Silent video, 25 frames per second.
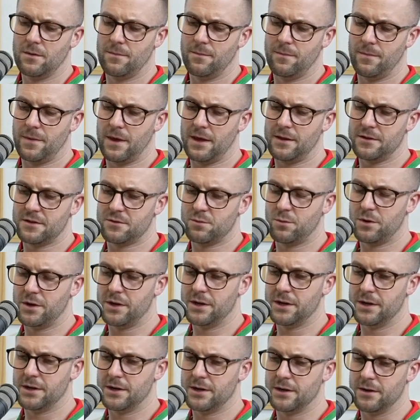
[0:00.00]
that's
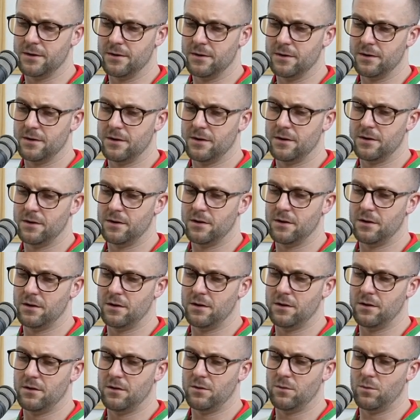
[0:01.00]
where
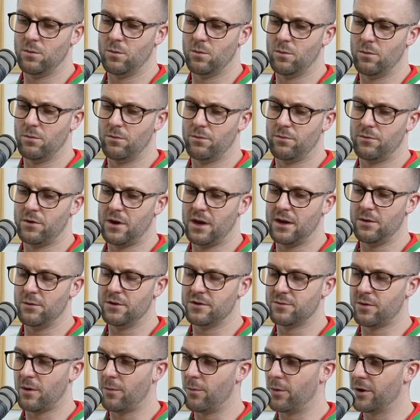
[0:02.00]

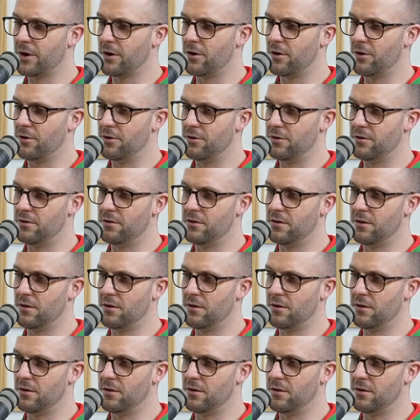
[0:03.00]
Kiwis probably could